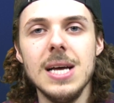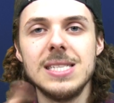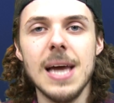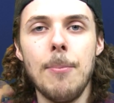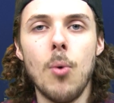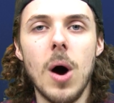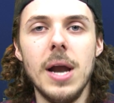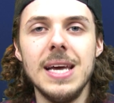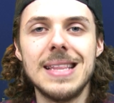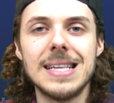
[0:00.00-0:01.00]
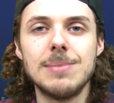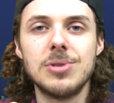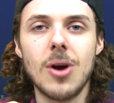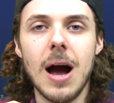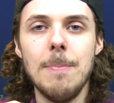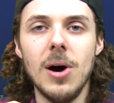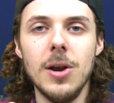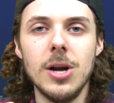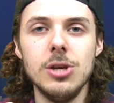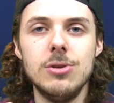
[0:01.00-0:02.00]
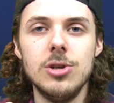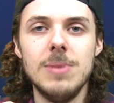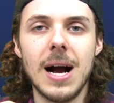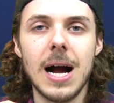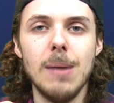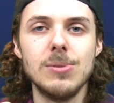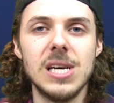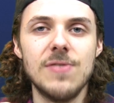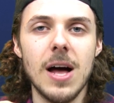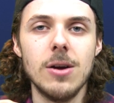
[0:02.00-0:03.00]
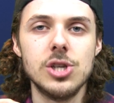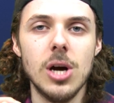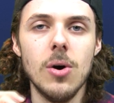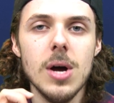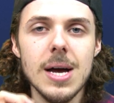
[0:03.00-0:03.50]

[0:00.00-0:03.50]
Step one, hit that subscribe button on youtube.com slash Fowler Show.